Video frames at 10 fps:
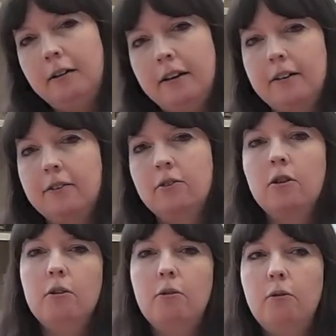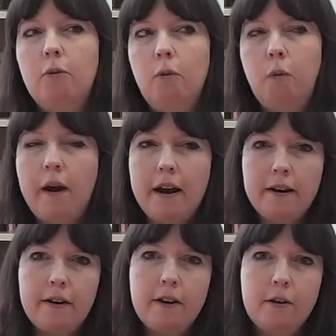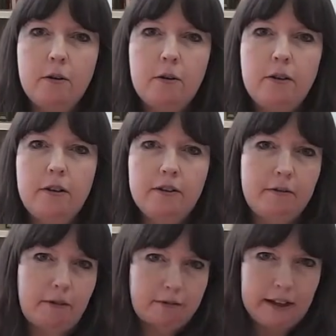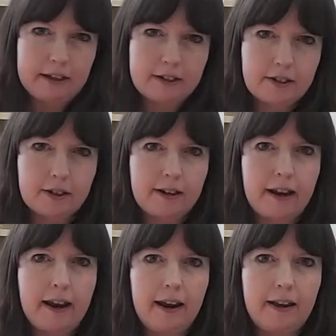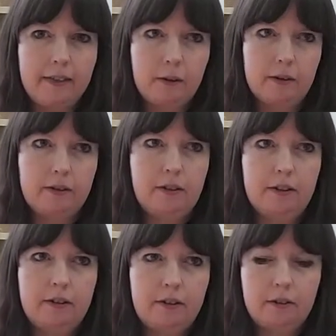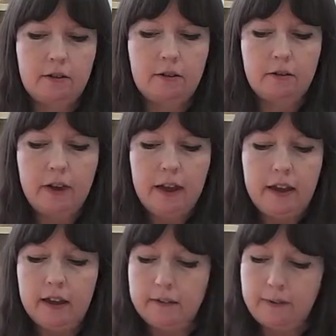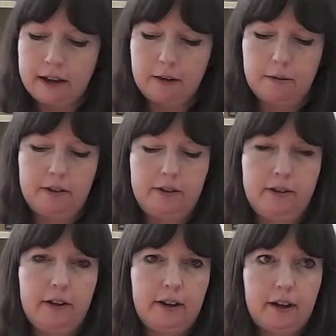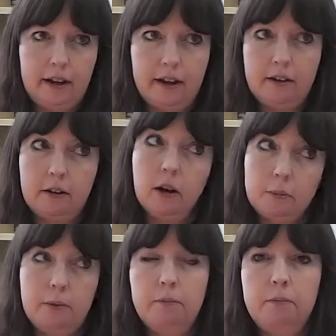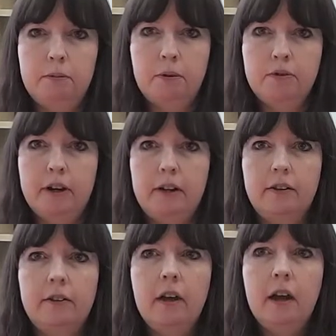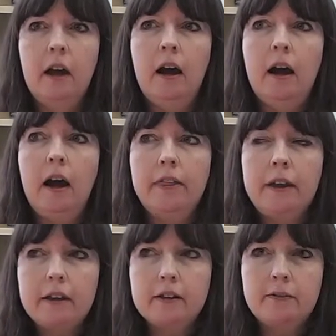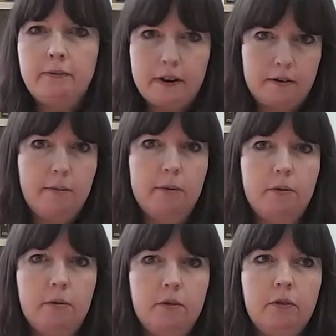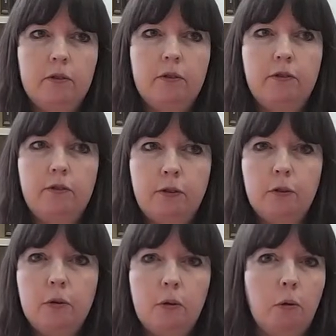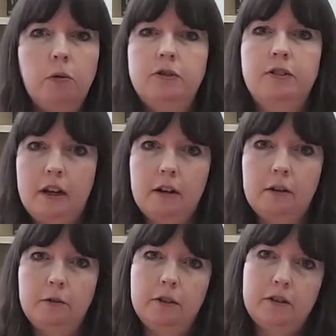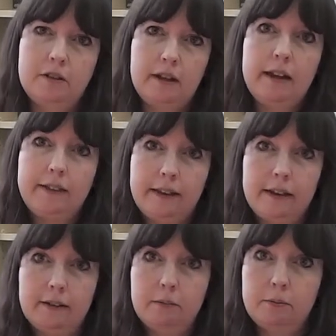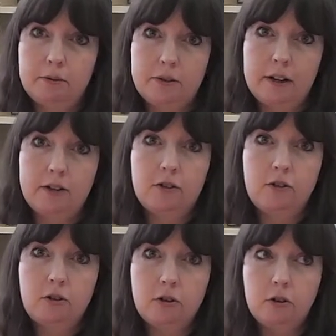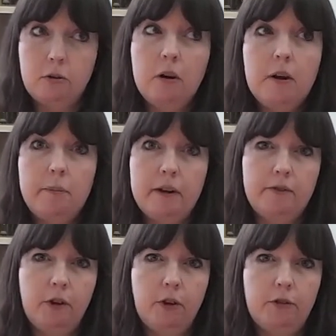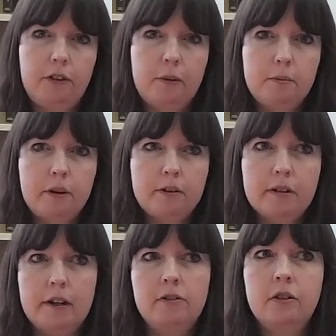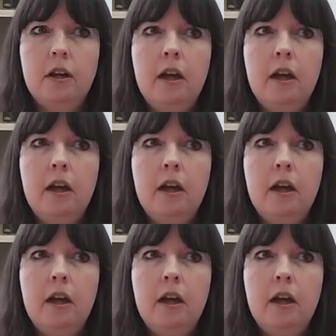Okay, so when you're using reflection in the context of evaluating an open project, I think it's very important for all stakeholders in that project to be involved in the process